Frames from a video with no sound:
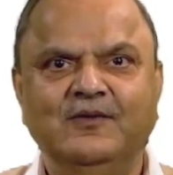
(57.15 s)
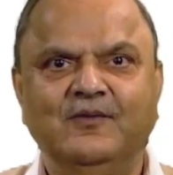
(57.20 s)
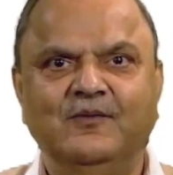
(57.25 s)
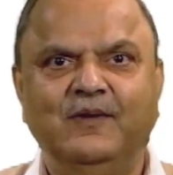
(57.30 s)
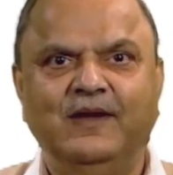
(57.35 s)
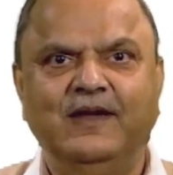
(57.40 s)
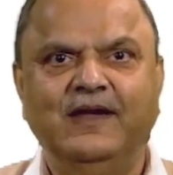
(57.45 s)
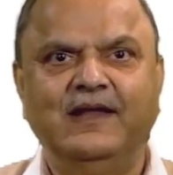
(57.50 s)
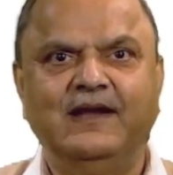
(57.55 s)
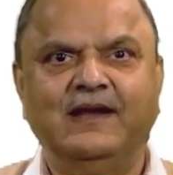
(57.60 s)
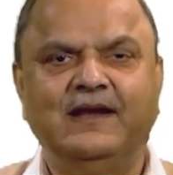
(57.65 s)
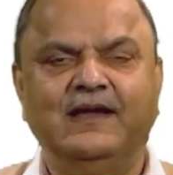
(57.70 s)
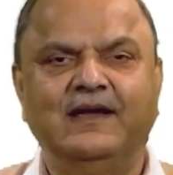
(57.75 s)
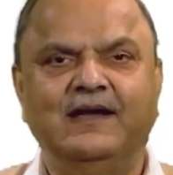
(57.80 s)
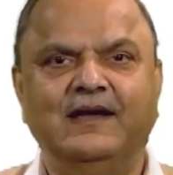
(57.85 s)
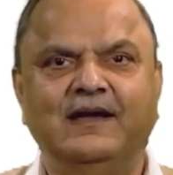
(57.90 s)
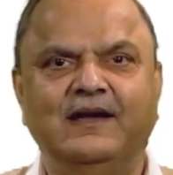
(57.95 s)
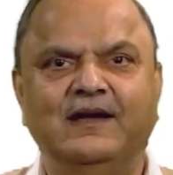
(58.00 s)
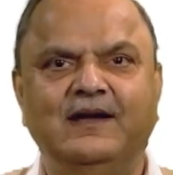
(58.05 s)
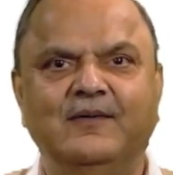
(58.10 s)

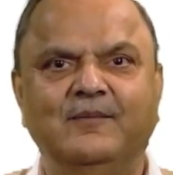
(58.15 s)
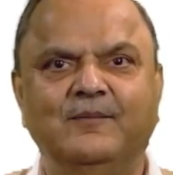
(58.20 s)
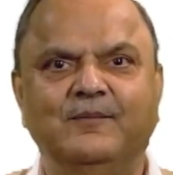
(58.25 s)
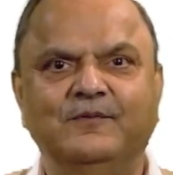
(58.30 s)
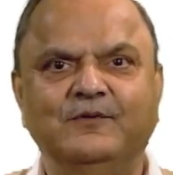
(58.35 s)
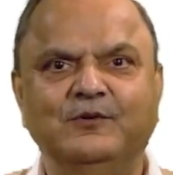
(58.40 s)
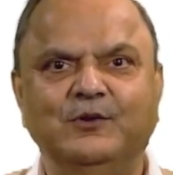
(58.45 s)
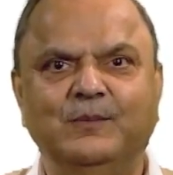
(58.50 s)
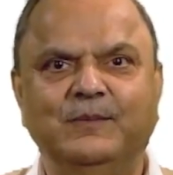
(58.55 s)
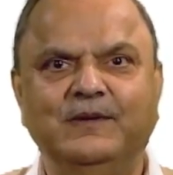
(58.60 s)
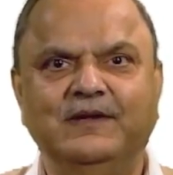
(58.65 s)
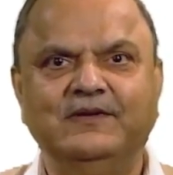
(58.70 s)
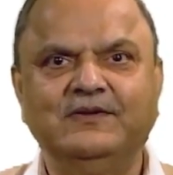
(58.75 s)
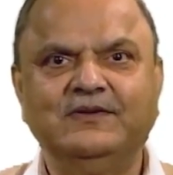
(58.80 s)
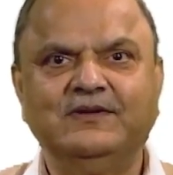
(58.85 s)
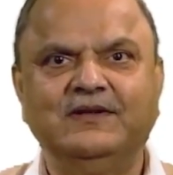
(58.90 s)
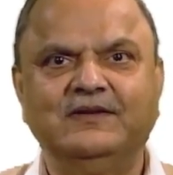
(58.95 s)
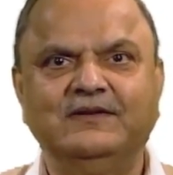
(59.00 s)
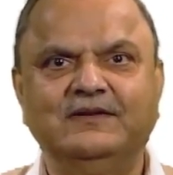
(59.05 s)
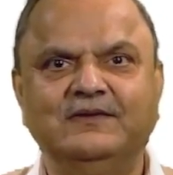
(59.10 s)
where we will
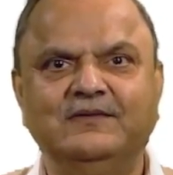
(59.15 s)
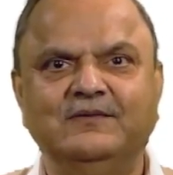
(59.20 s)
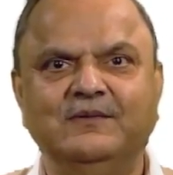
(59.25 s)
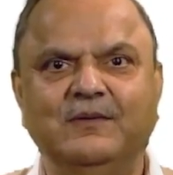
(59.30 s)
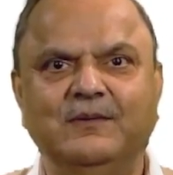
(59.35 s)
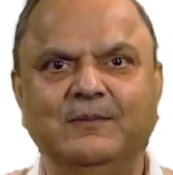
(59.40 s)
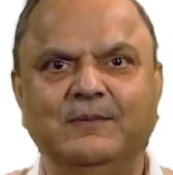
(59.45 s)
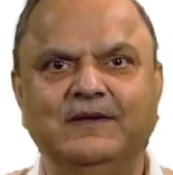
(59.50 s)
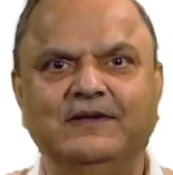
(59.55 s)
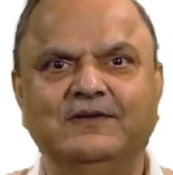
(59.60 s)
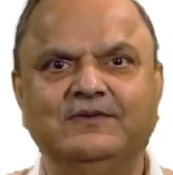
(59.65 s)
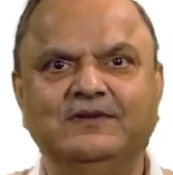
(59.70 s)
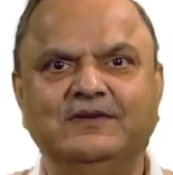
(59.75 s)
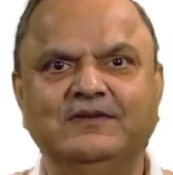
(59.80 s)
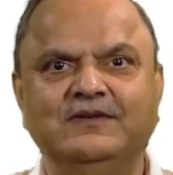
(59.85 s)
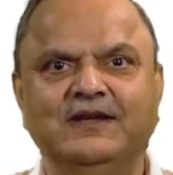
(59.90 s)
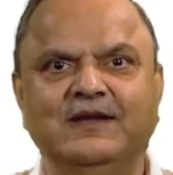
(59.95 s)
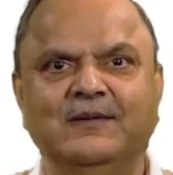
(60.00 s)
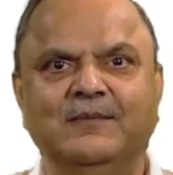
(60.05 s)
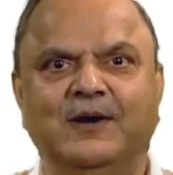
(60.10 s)
be
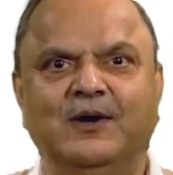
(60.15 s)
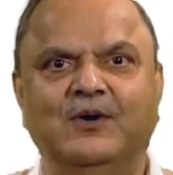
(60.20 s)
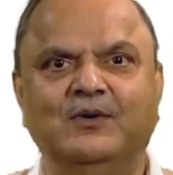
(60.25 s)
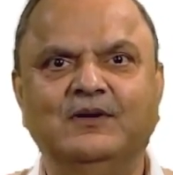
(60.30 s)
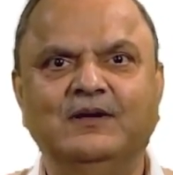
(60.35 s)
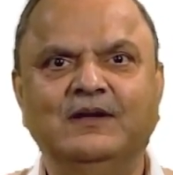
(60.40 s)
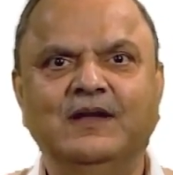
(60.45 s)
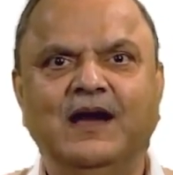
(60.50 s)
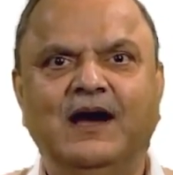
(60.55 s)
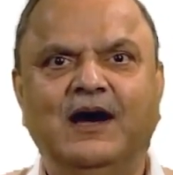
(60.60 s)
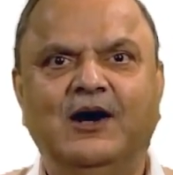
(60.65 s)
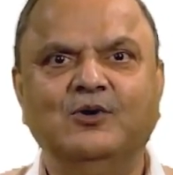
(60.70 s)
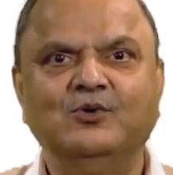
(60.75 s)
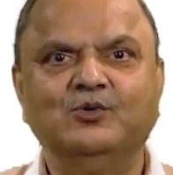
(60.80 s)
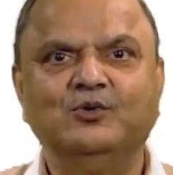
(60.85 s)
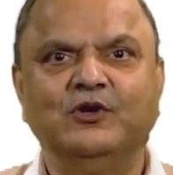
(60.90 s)
discussing about how to